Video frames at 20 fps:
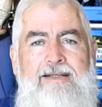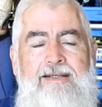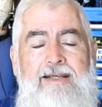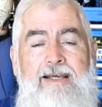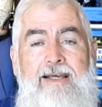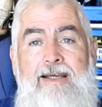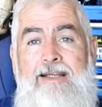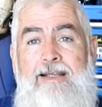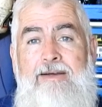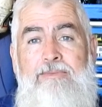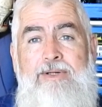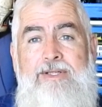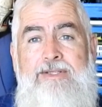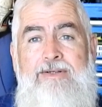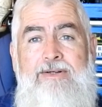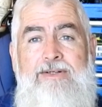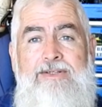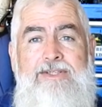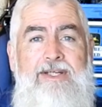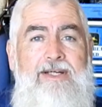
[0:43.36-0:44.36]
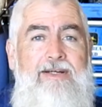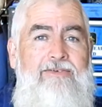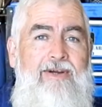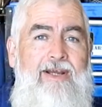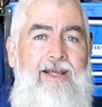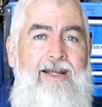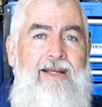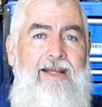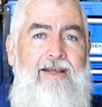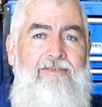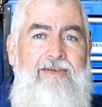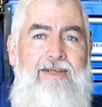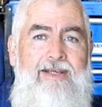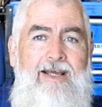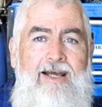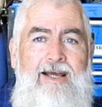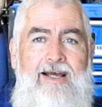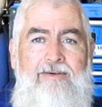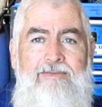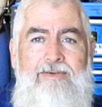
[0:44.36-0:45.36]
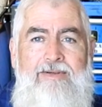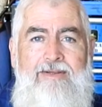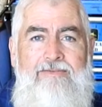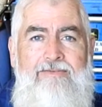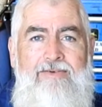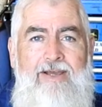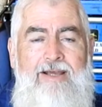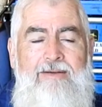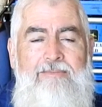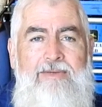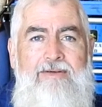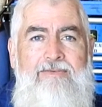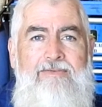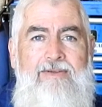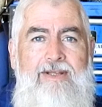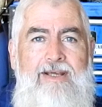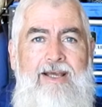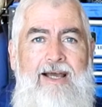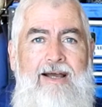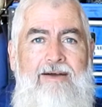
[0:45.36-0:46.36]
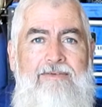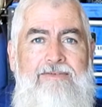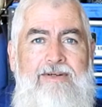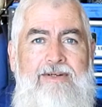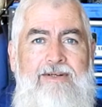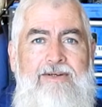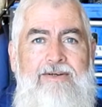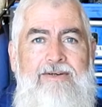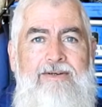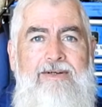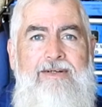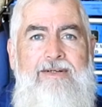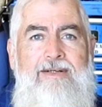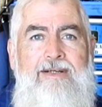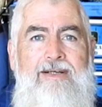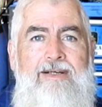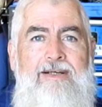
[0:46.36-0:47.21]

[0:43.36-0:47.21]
yeah, then we sort of sit around and have a yarn with the family for the afternoon and